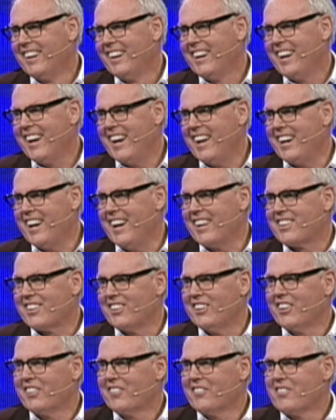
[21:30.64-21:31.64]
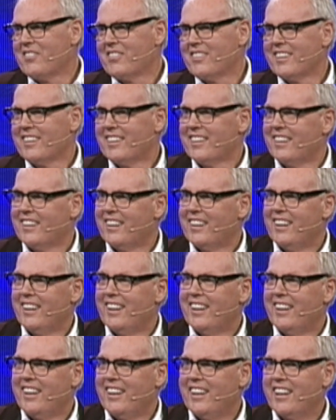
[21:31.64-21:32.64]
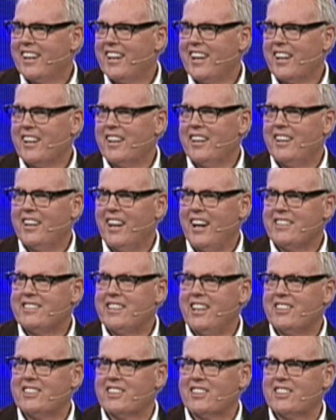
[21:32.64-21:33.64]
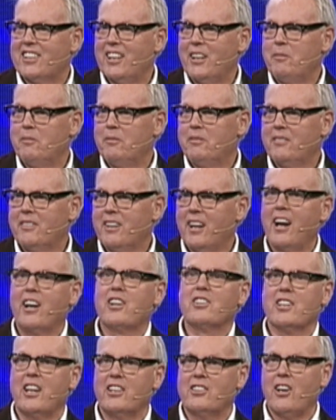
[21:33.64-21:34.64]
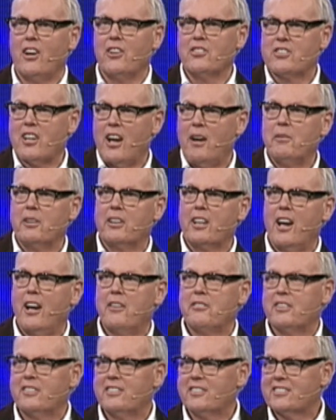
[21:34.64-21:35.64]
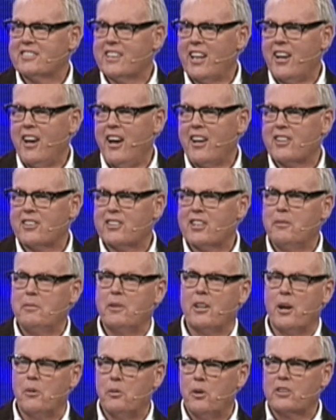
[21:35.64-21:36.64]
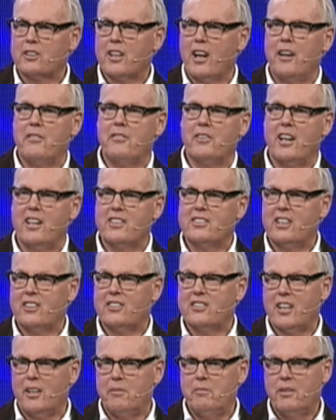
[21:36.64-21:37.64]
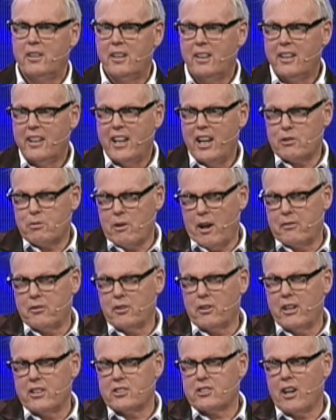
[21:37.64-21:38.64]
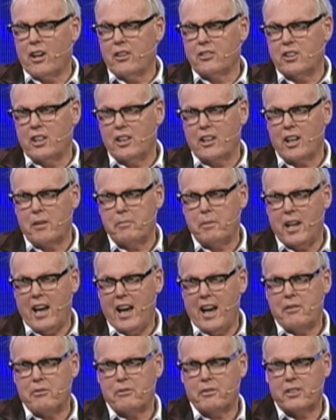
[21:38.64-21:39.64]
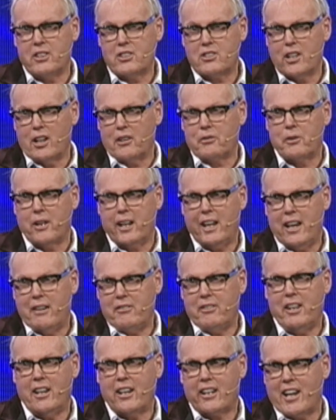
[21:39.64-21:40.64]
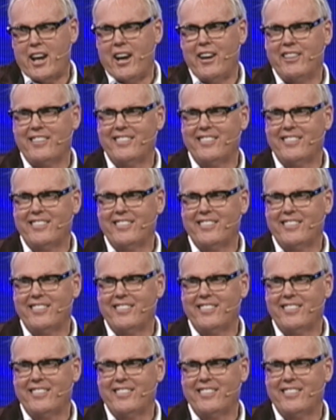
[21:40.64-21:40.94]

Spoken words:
And I thought, I said to Tim, because I told Simon to go over and say hi to Tim, and I walked over and I said, Tim, that's what I've always told you, you got to behave yourself wherever you go.